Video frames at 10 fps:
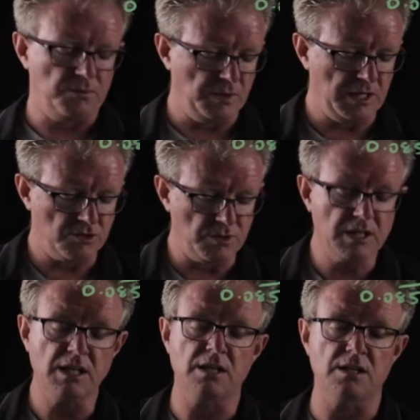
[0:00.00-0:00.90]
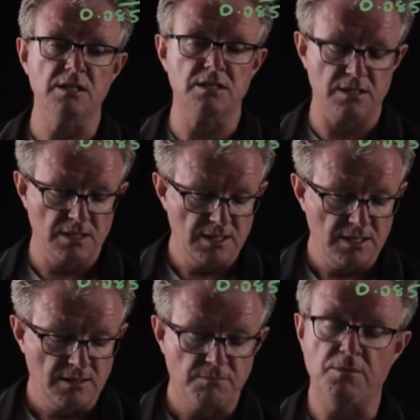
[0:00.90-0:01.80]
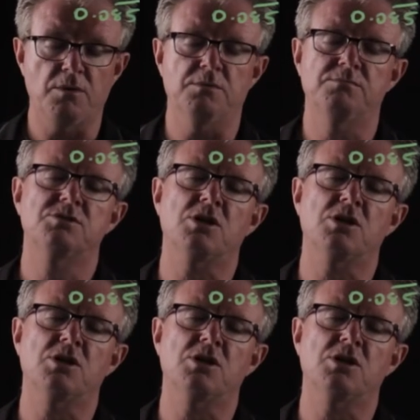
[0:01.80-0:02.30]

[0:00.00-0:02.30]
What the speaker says: we're drinking this, we